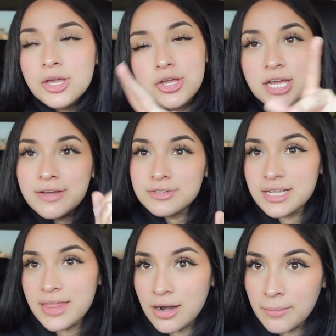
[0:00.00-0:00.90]
You can never
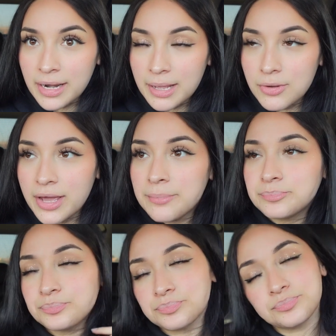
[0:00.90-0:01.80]
say that on my name, okay?
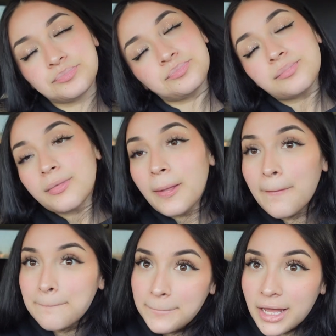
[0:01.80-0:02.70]

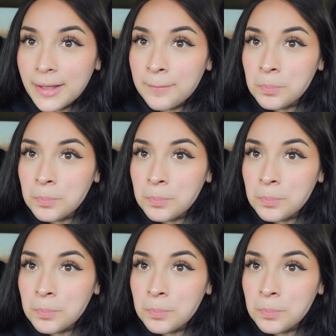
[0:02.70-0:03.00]
But